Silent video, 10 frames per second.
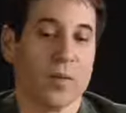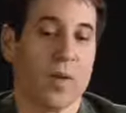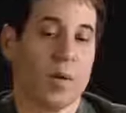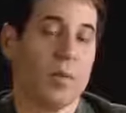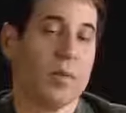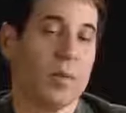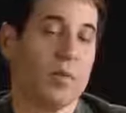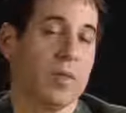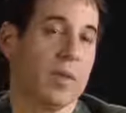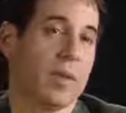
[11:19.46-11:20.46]
why most of
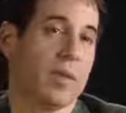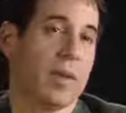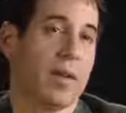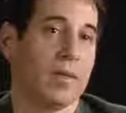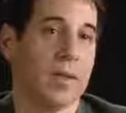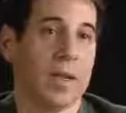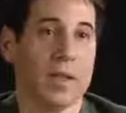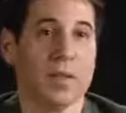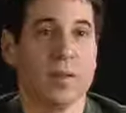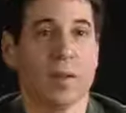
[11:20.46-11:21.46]
the music that we have today
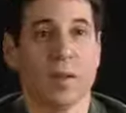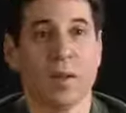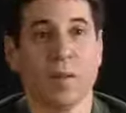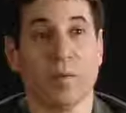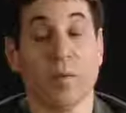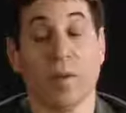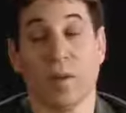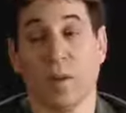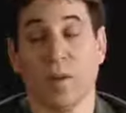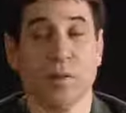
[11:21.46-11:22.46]
is
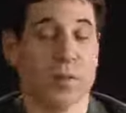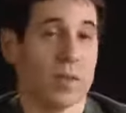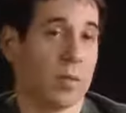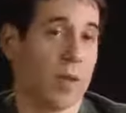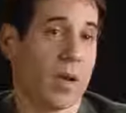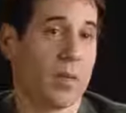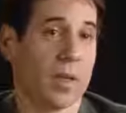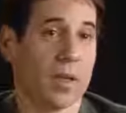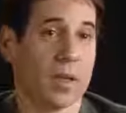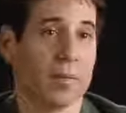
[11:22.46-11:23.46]
fairly uninteresting, in my
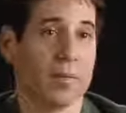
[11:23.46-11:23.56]
opinion.